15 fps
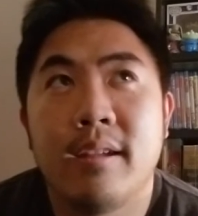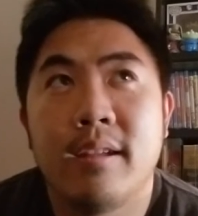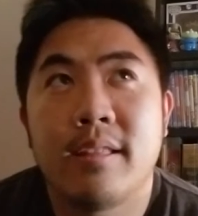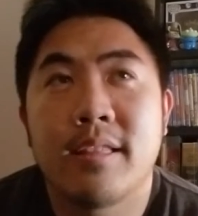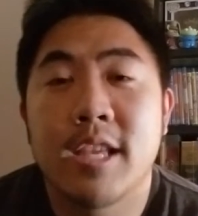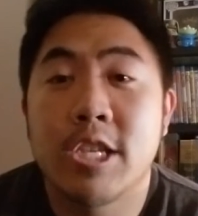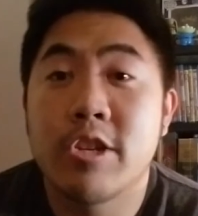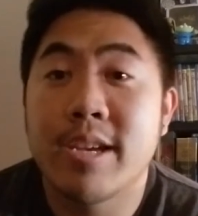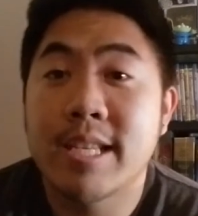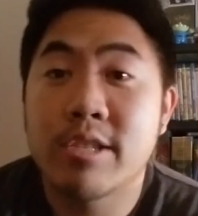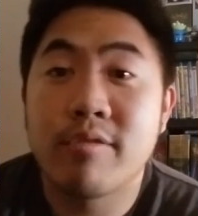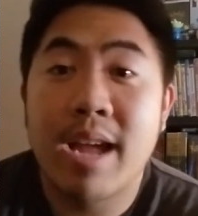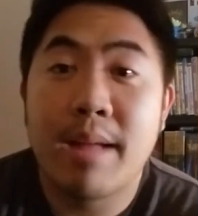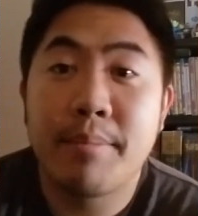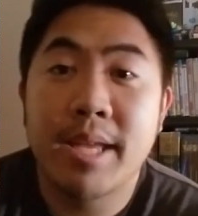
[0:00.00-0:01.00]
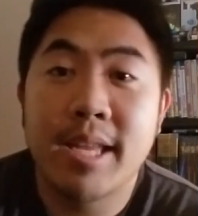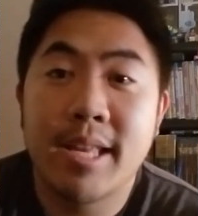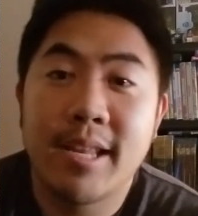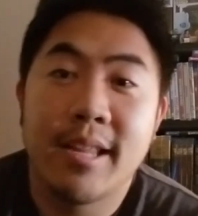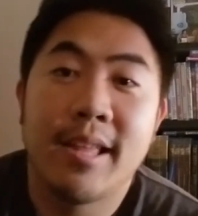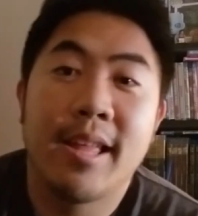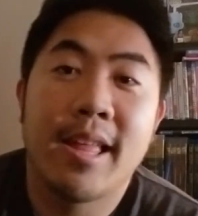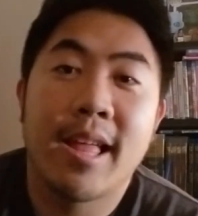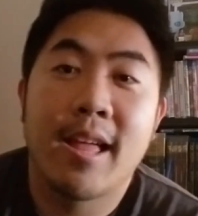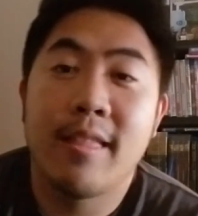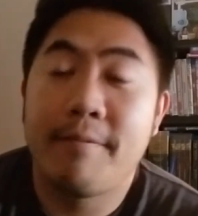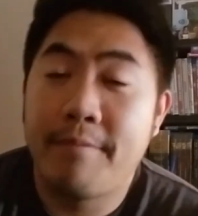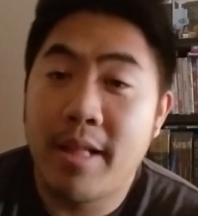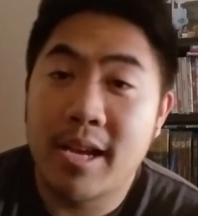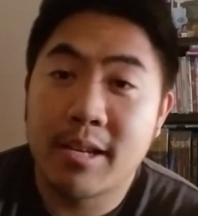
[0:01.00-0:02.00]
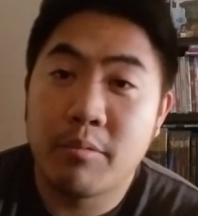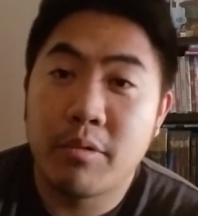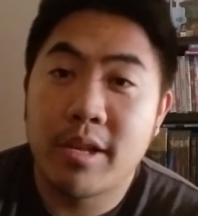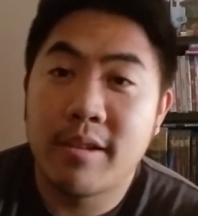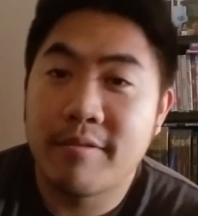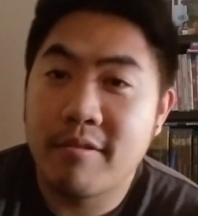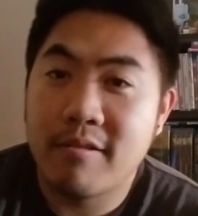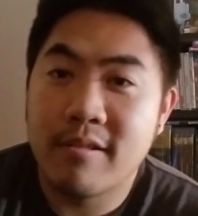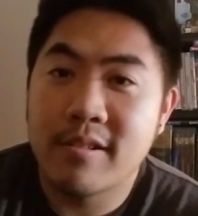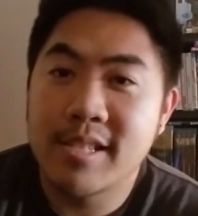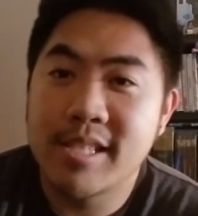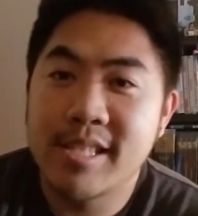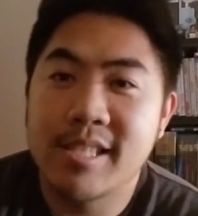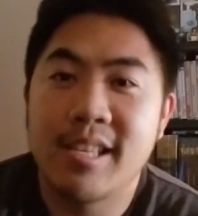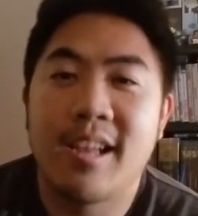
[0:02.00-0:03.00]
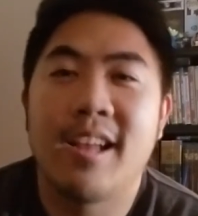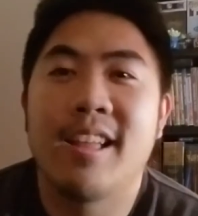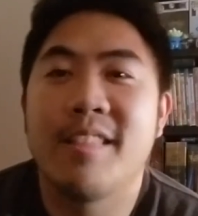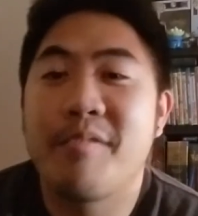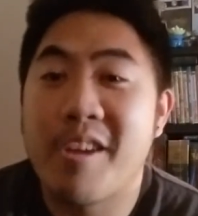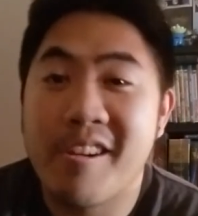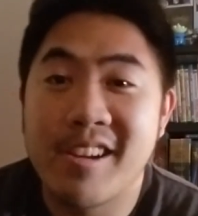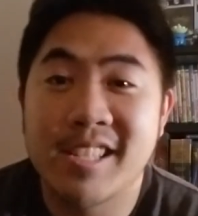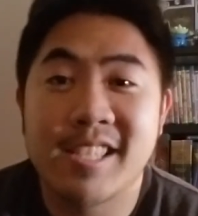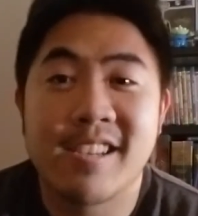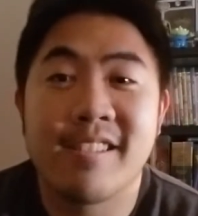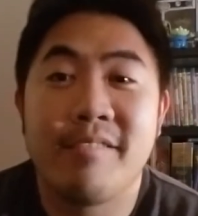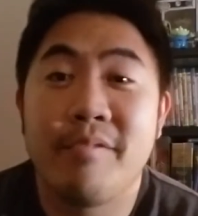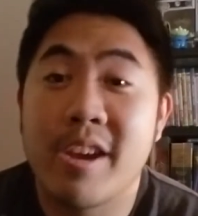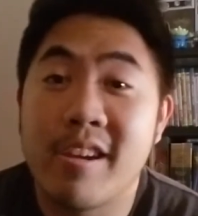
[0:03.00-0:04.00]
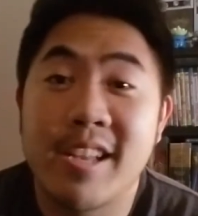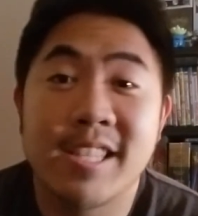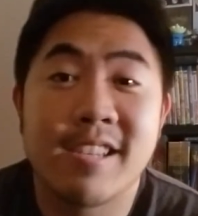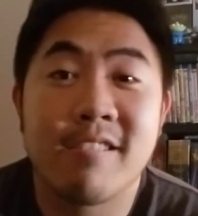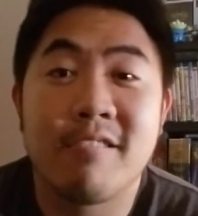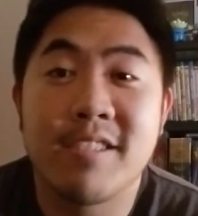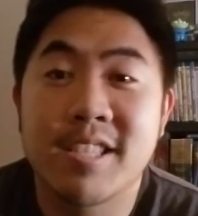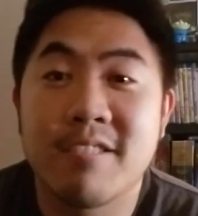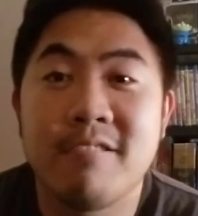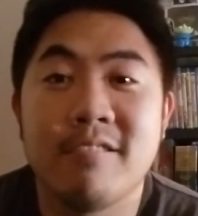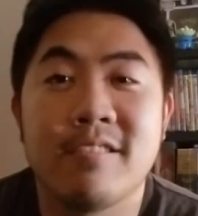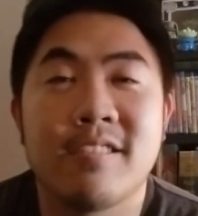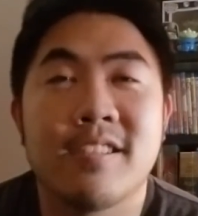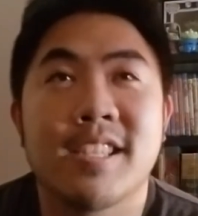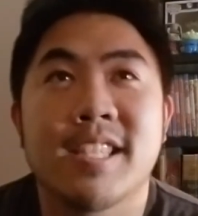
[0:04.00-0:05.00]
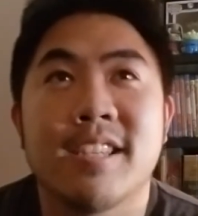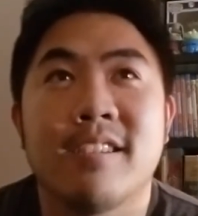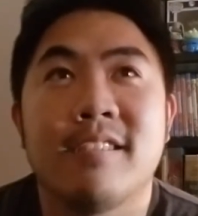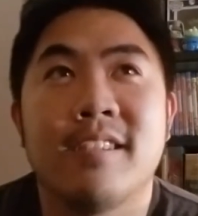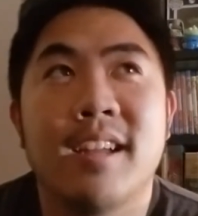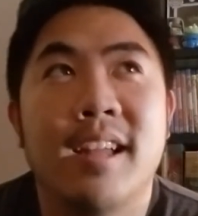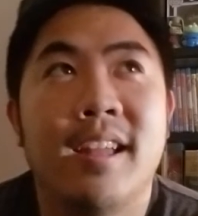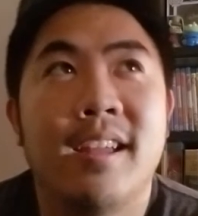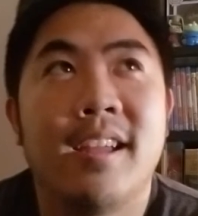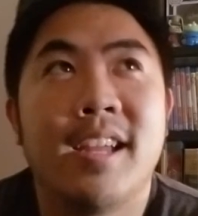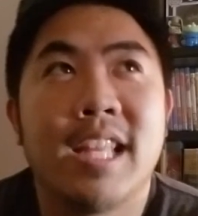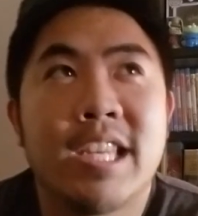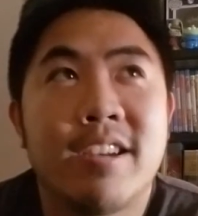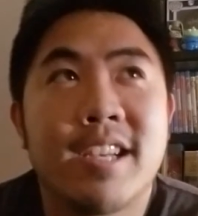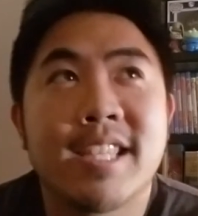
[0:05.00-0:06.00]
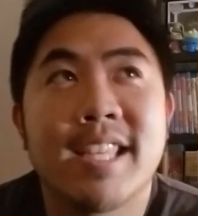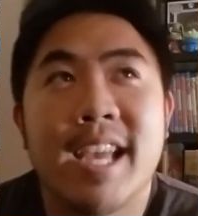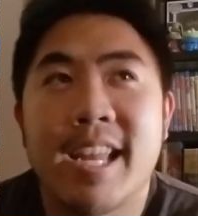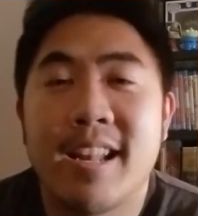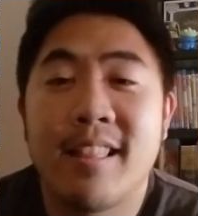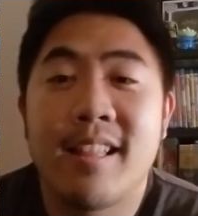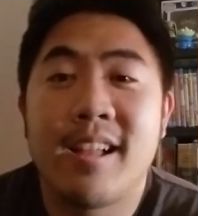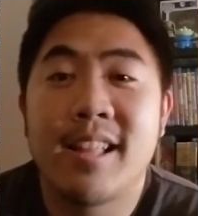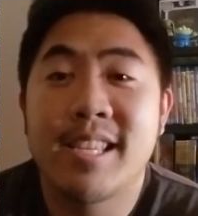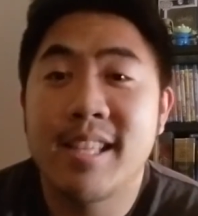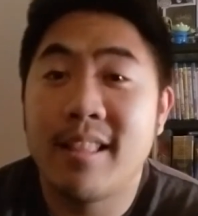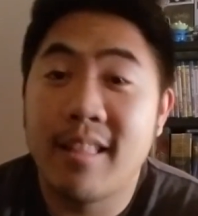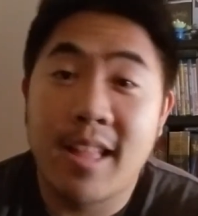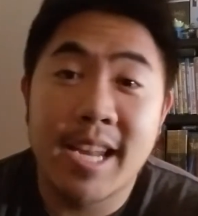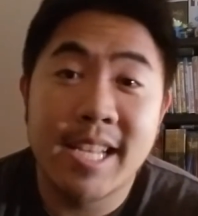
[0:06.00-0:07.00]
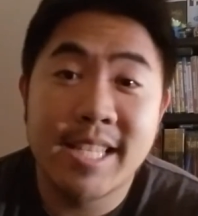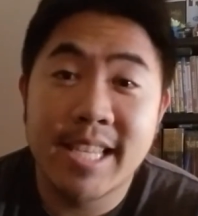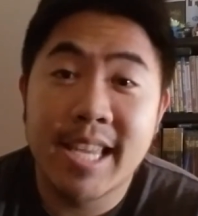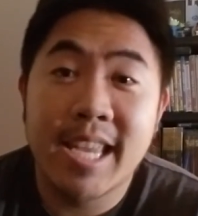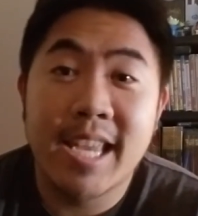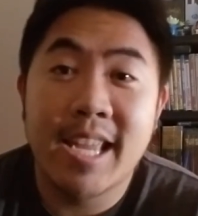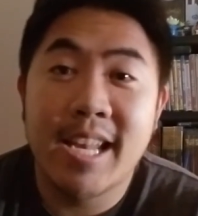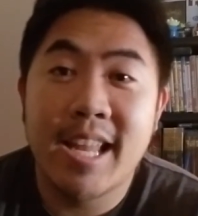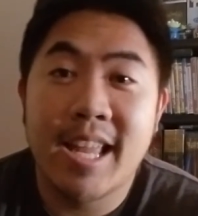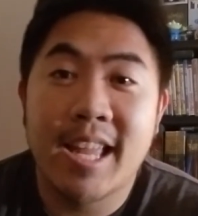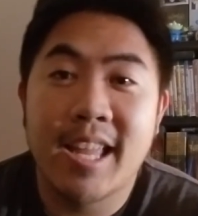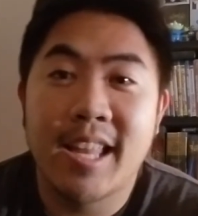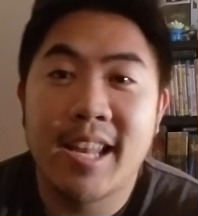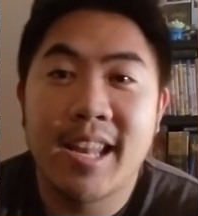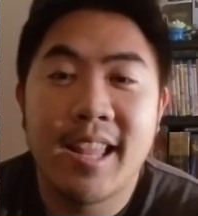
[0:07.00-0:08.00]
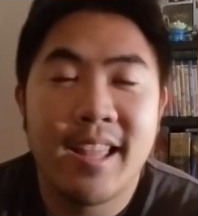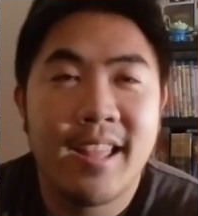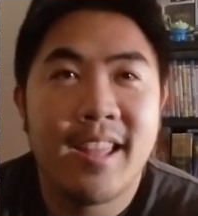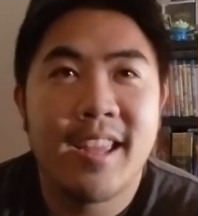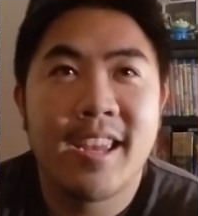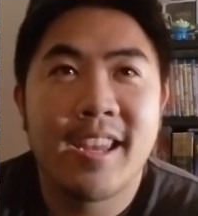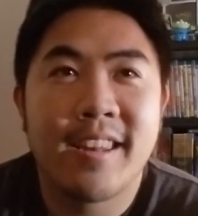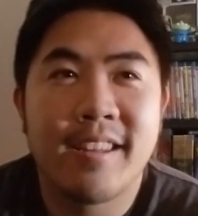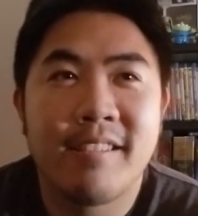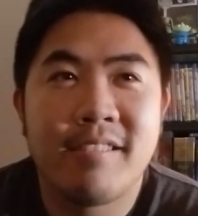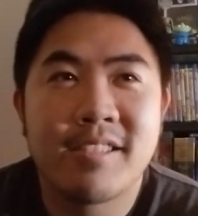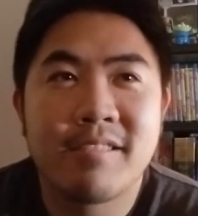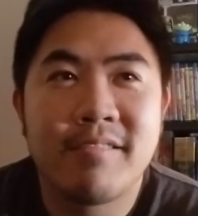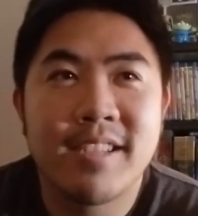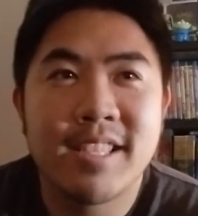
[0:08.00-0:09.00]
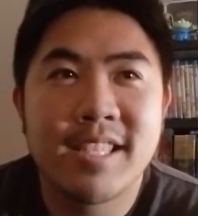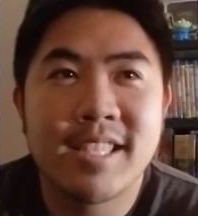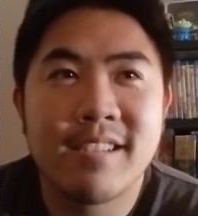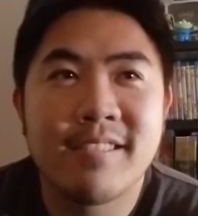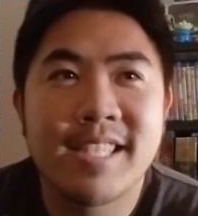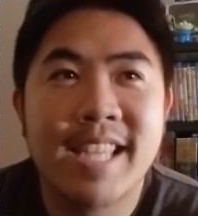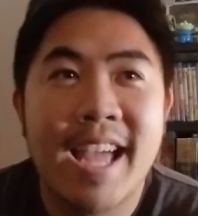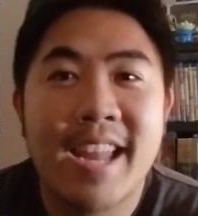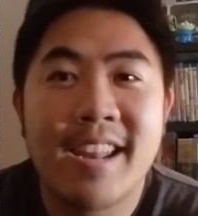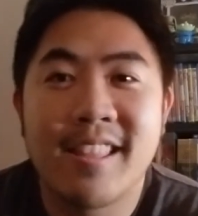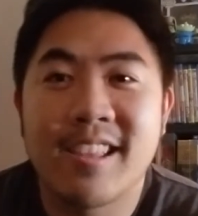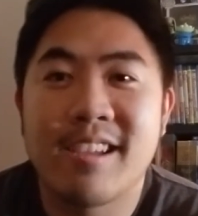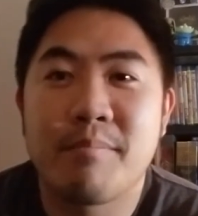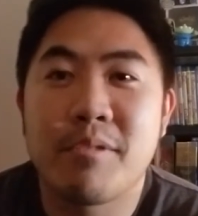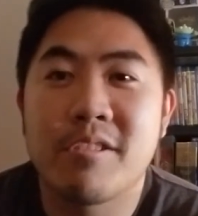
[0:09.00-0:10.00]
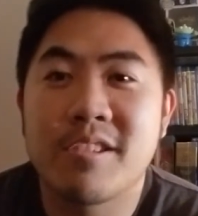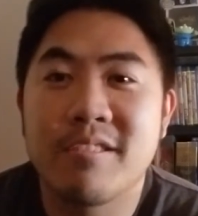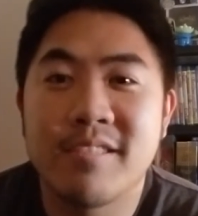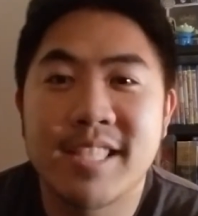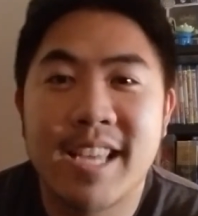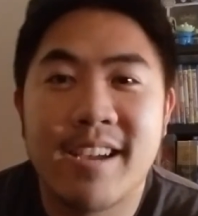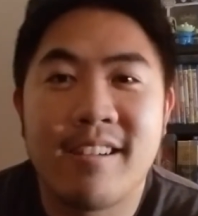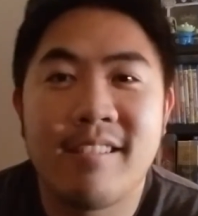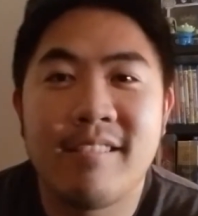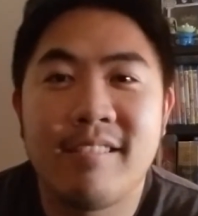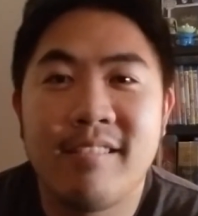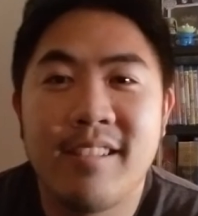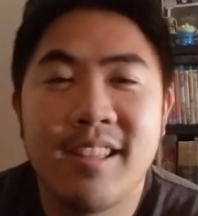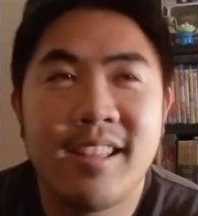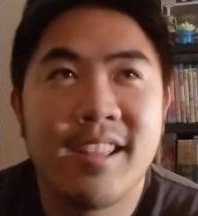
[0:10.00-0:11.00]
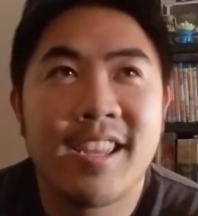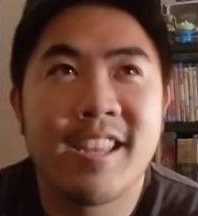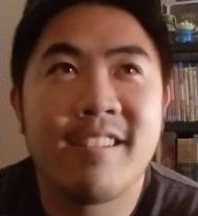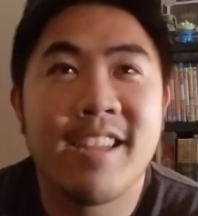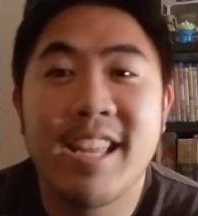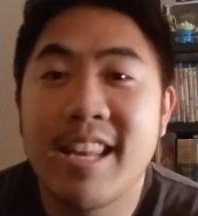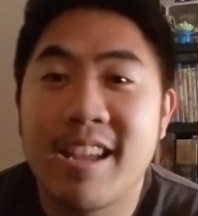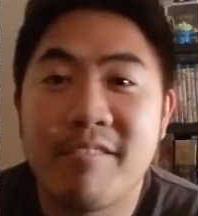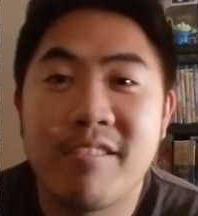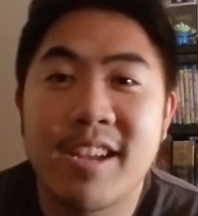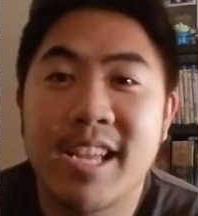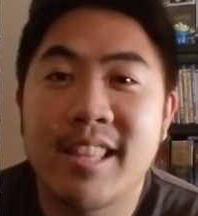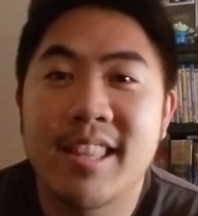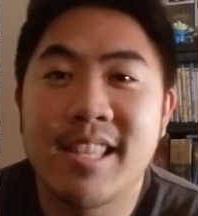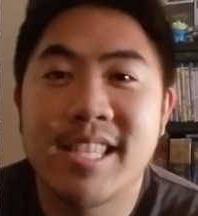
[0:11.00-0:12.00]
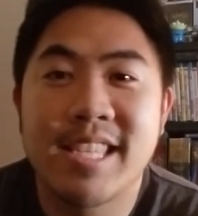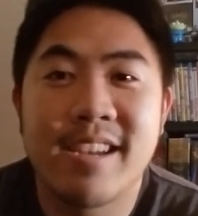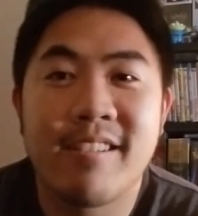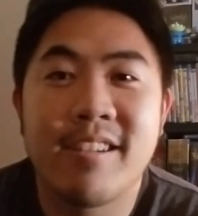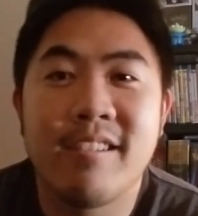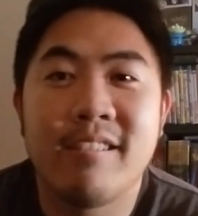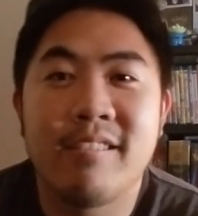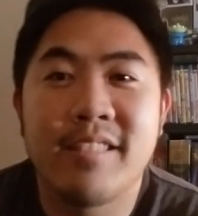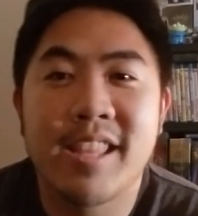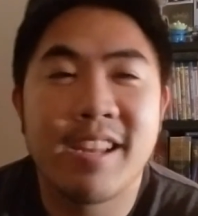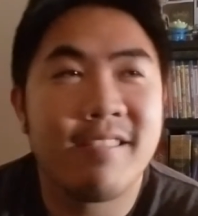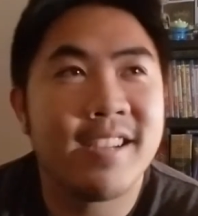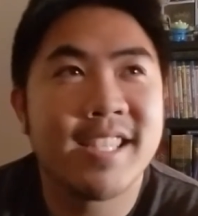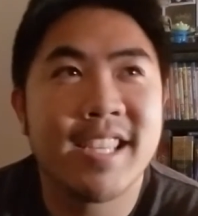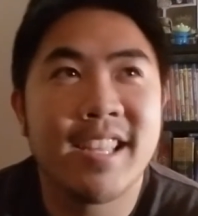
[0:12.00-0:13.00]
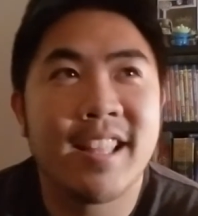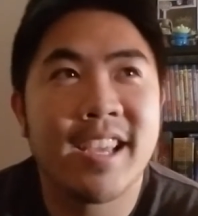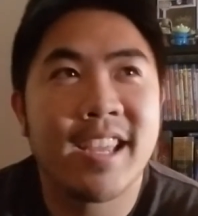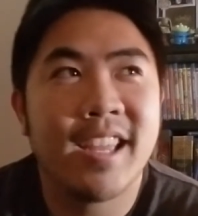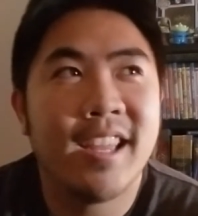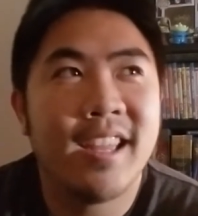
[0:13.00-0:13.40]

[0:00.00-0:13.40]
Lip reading: the Trix Rabbit, the flocked one, of course. The variants are always cooler. So Trix I ate a lot as a kid, and you know, it was always so sad in the commercials how, you know, he'd never get the cereal. They'd always say like,